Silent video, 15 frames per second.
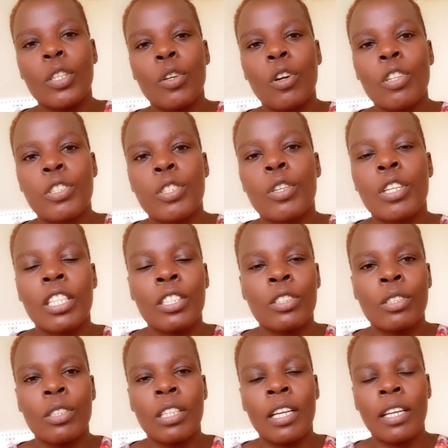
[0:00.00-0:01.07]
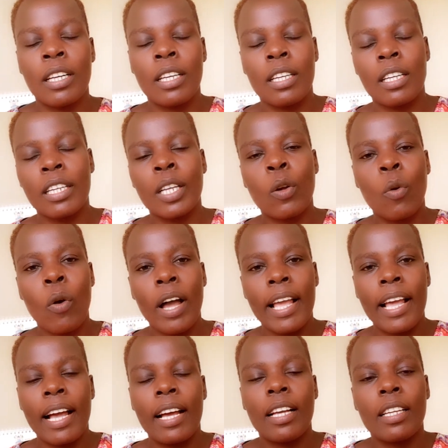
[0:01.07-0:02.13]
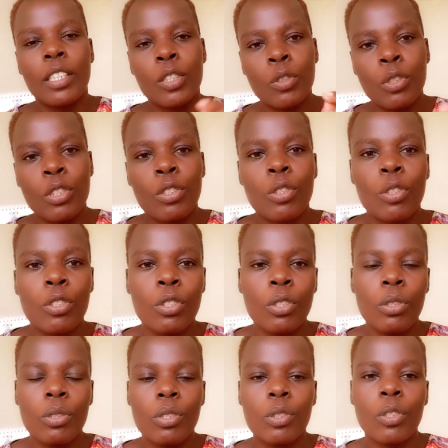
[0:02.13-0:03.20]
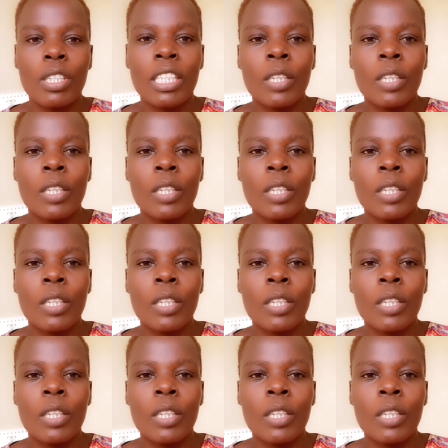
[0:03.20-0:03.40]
you also required to introduce